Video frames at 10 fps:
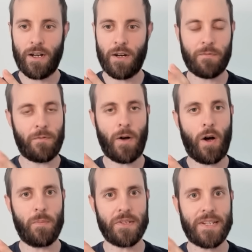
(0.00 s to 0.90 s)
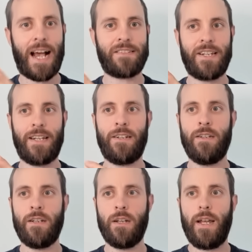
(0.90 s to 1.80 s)
of farmers, as
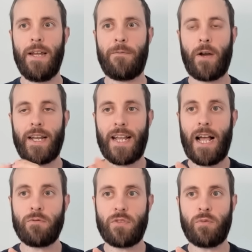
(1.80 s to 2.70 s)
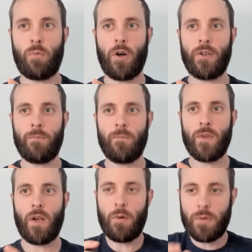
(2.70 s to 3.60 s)
in, if I encountered one,
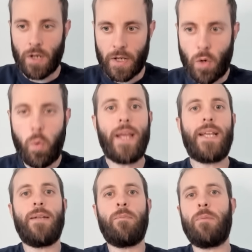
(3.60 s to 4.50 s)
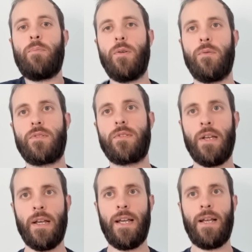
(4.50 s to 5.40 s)
I would like quake in my boots.
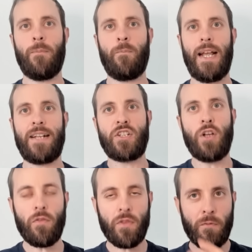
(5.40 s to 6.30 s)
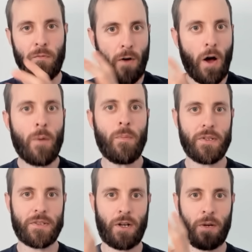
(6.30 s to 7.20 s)
It's not the
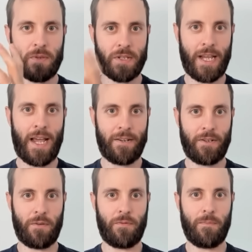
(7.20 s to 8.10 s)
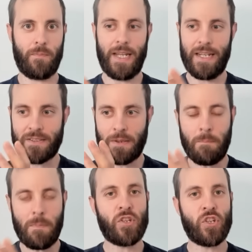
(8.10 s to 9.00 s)
farmers I'm scared of. It's the
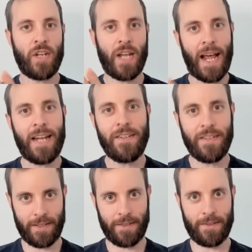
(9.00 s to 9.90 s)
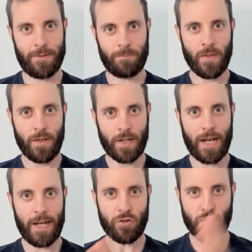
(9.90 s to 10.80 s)
mission ending.
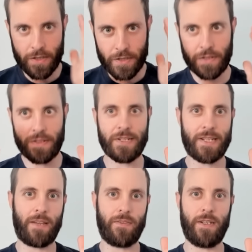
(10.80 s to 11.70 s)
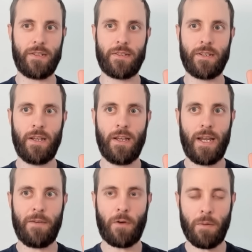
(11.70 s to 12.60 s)
Okay, try to understand this.
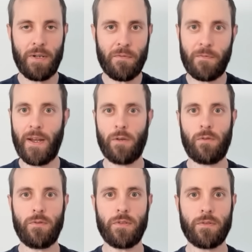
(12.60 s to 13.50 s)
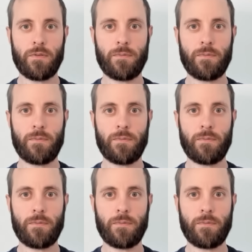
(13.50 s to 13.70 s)
If I'm in a field